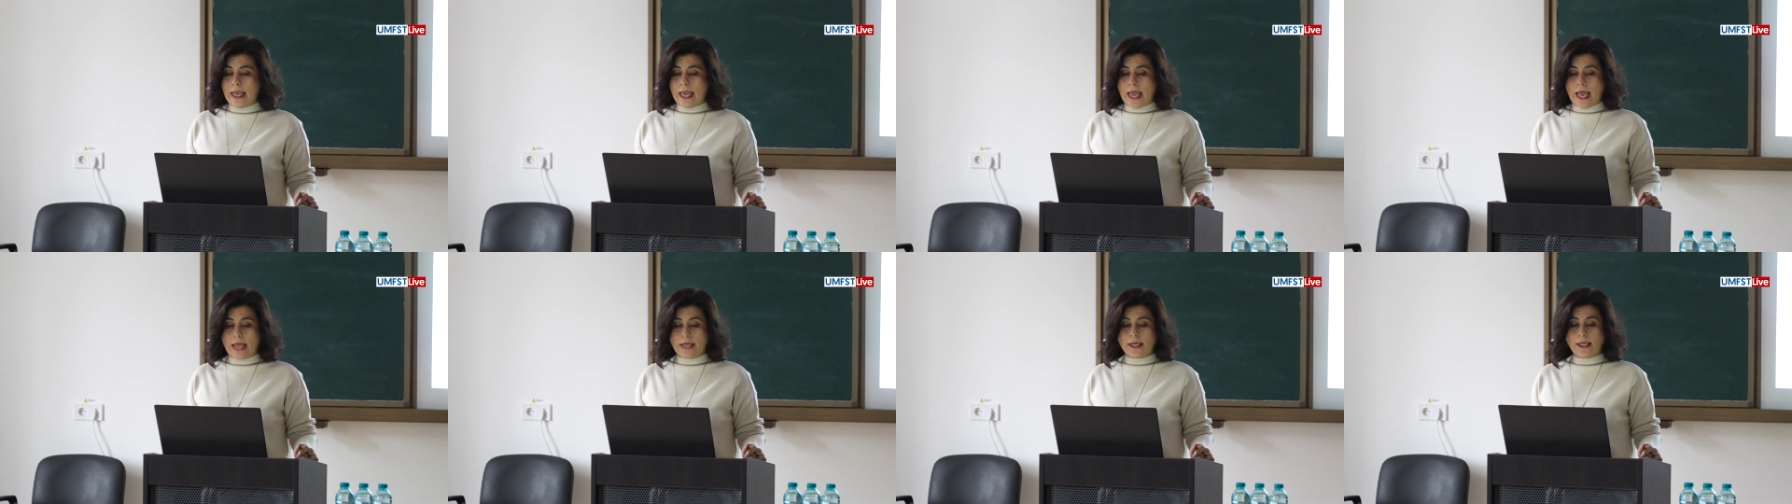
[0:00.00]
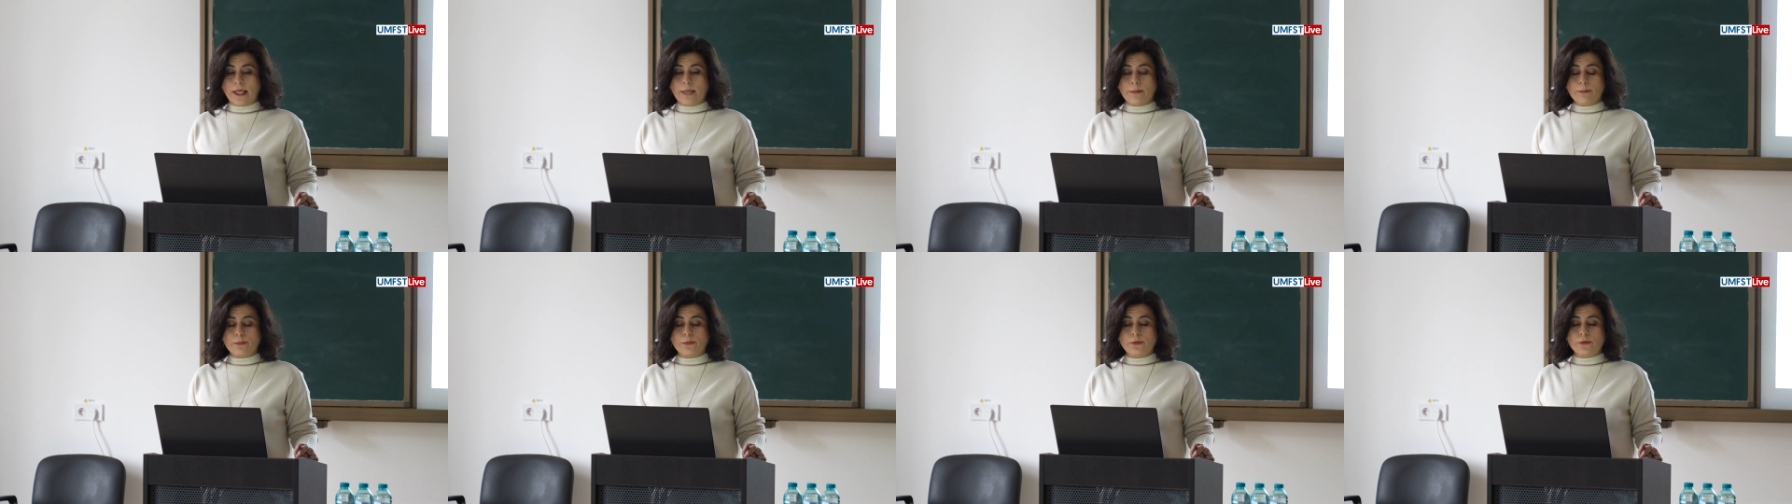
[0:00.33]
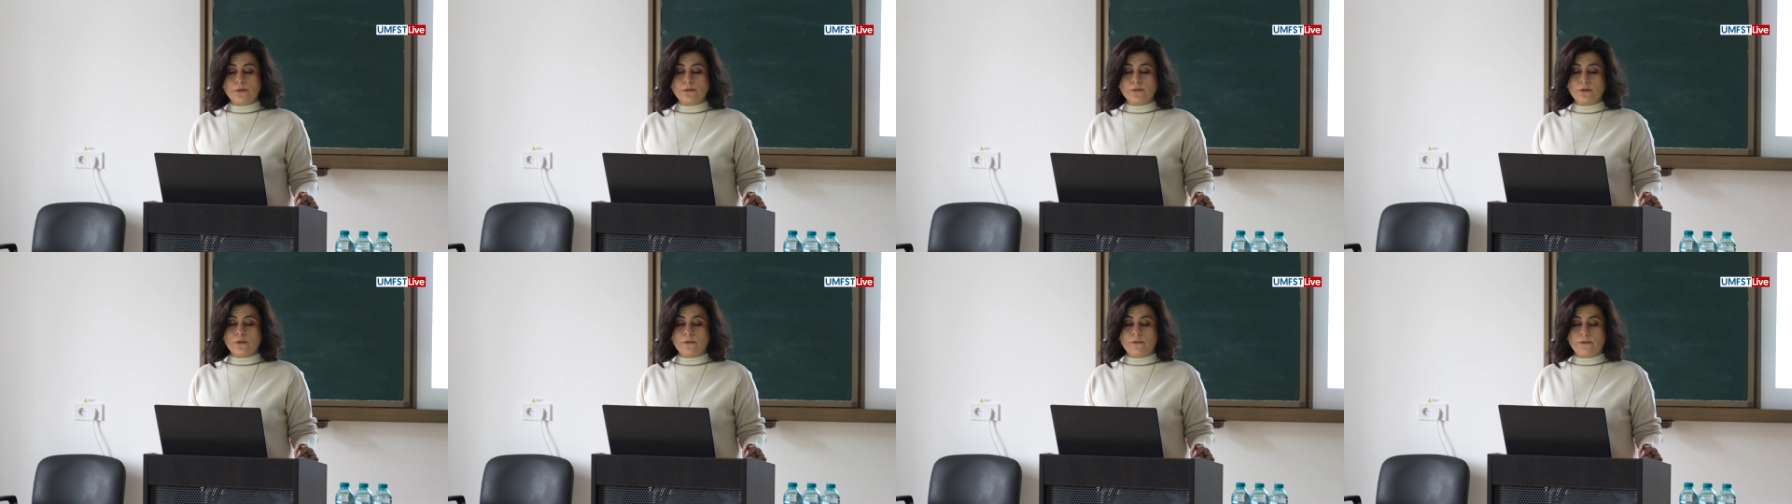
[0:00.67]
and
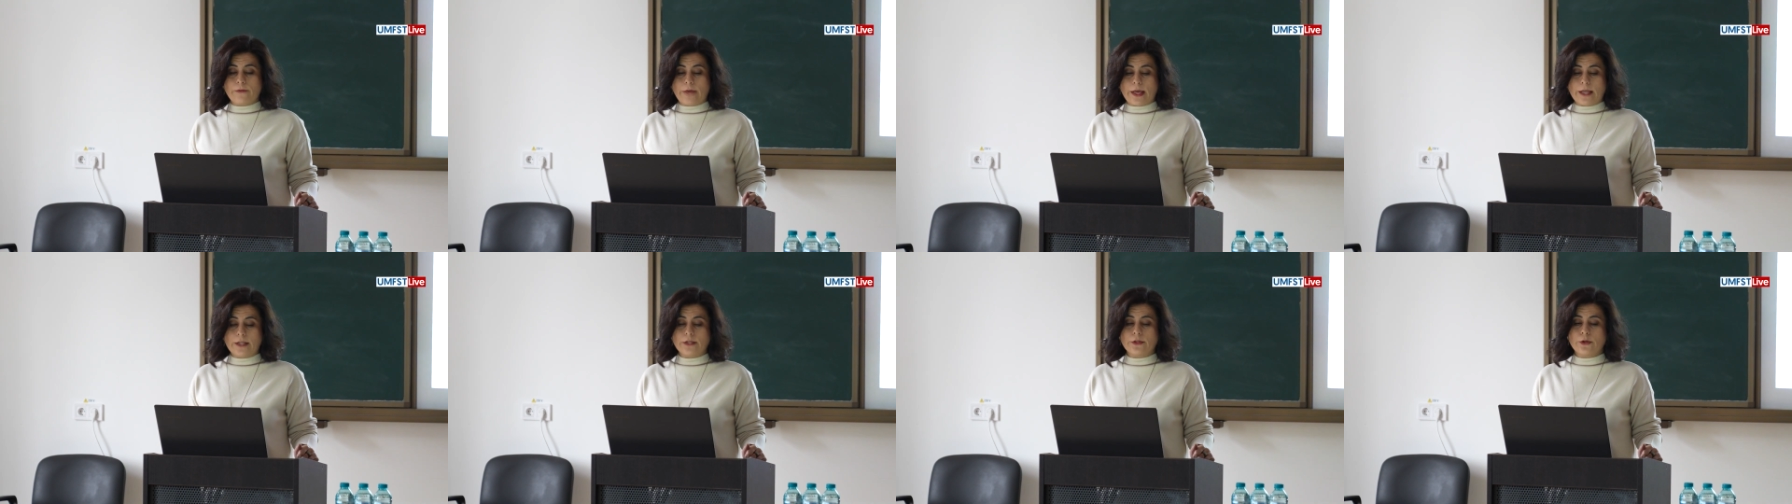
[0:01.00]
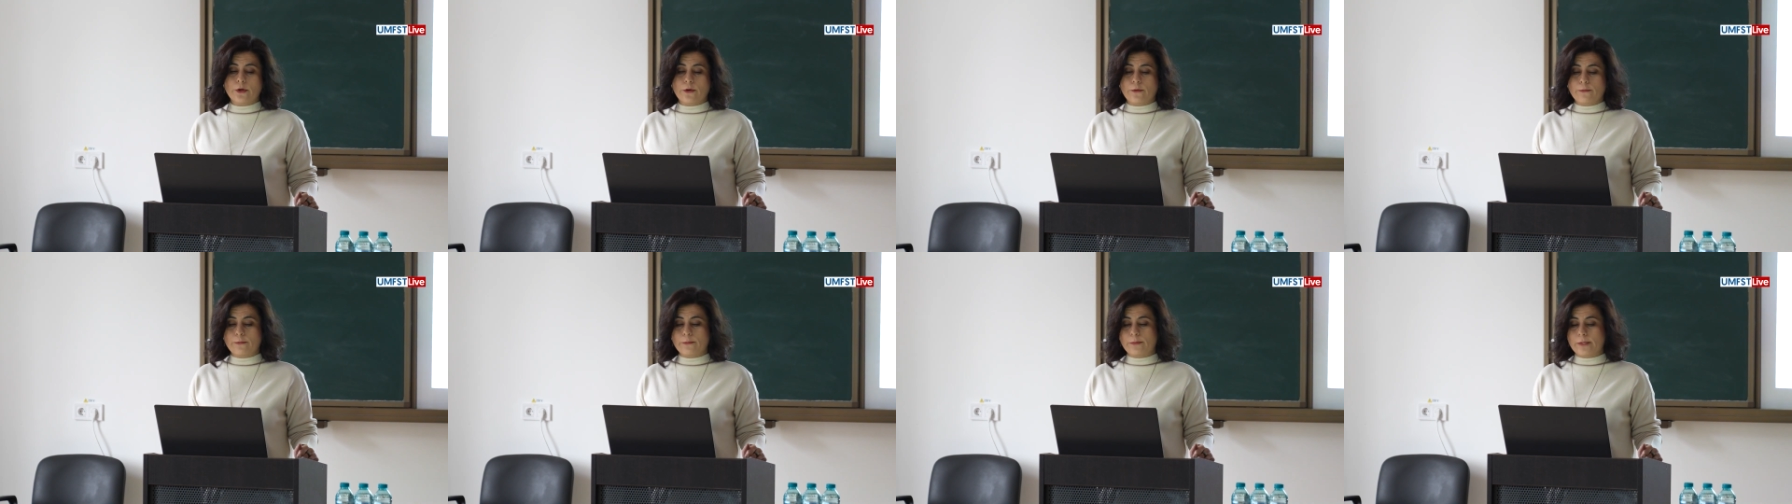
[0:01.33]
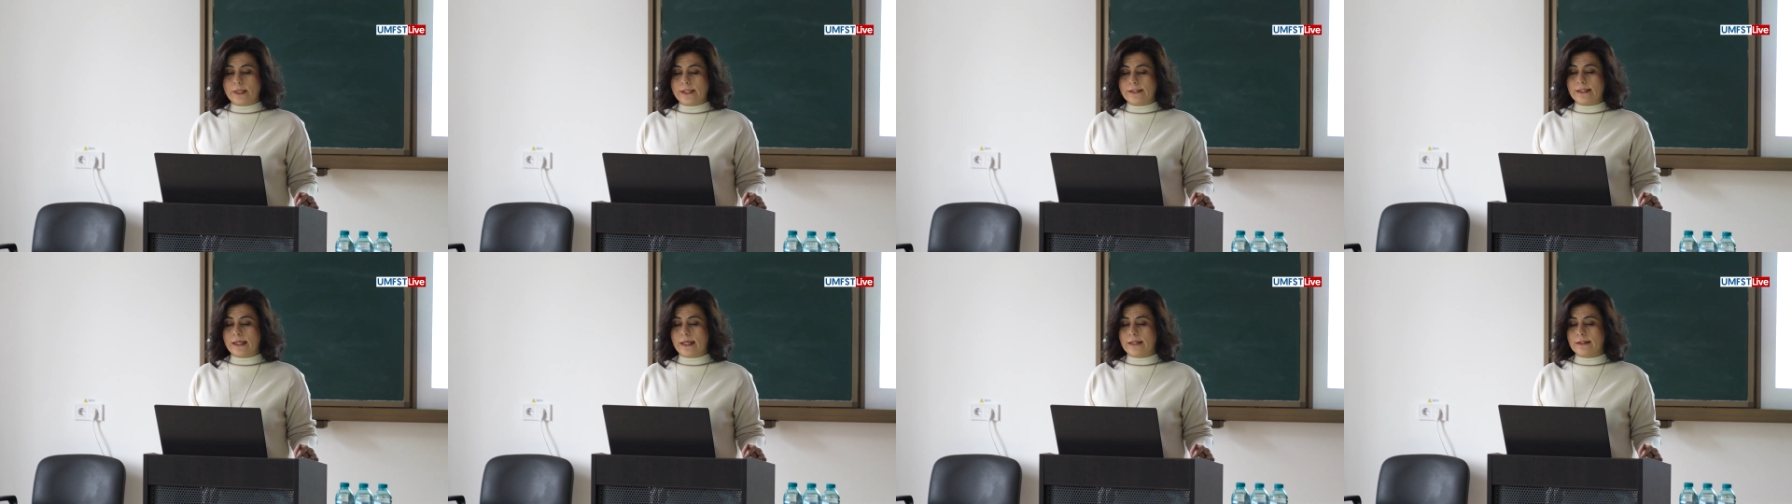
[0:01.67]
improve the value of
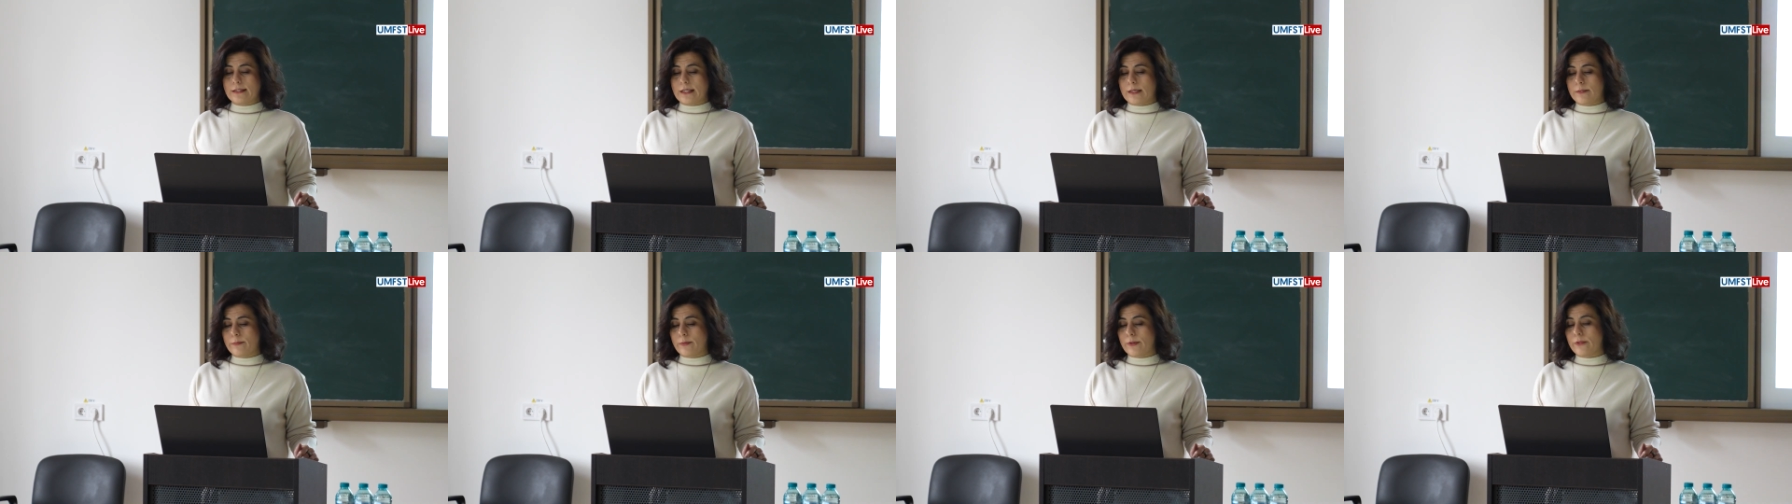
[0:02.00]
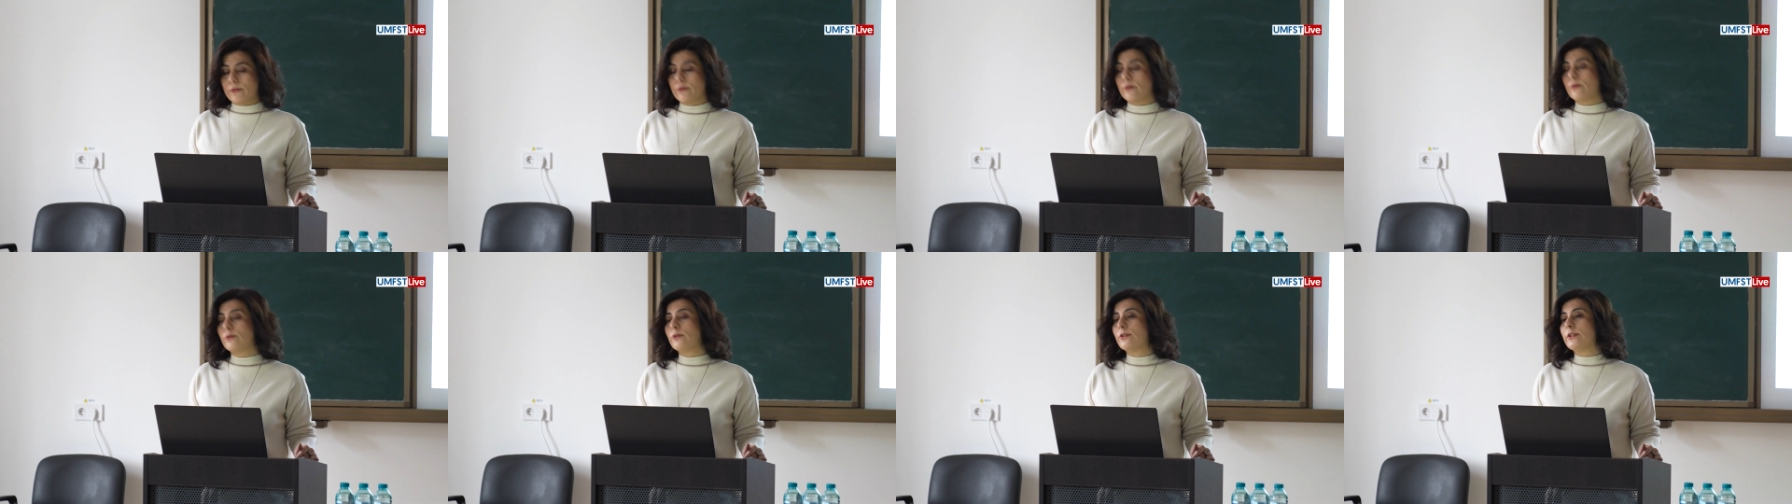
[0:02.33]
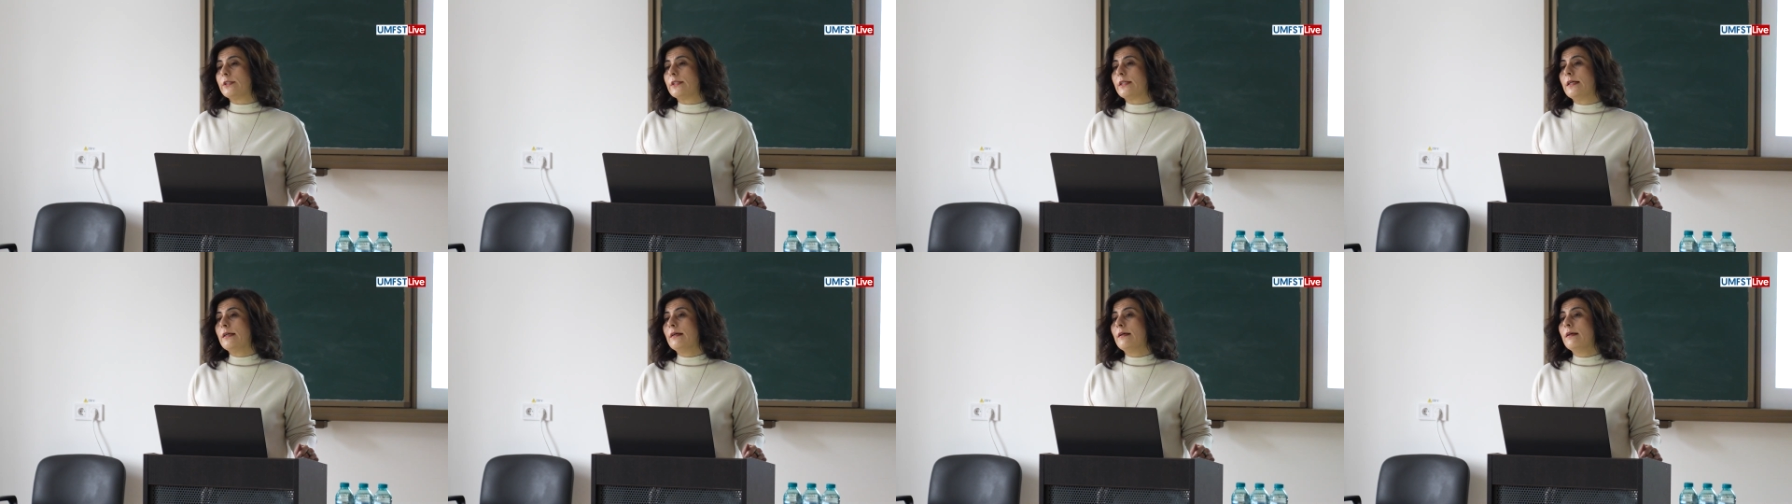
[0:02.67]
placental
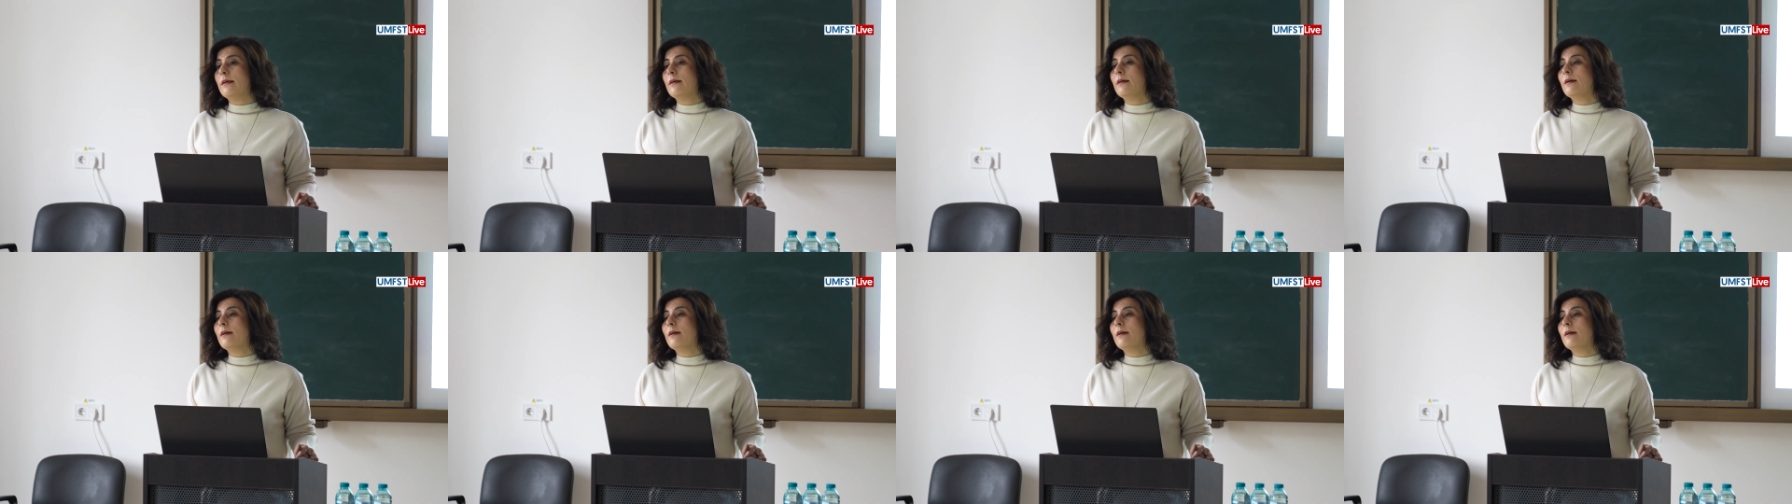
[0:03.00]
pathology,